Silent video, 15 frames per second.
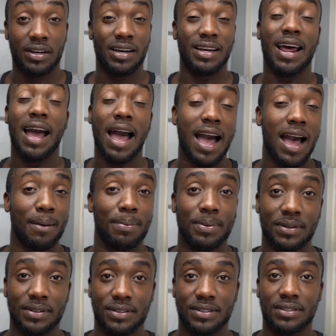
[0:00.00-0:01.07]
It
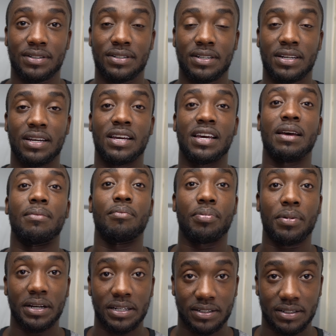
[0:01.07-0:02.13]
happens.
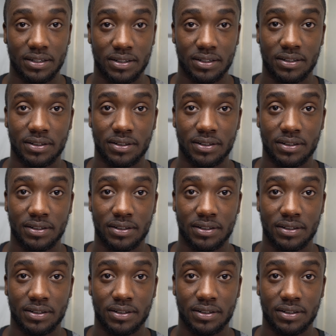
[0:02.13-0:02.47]
Embrace it.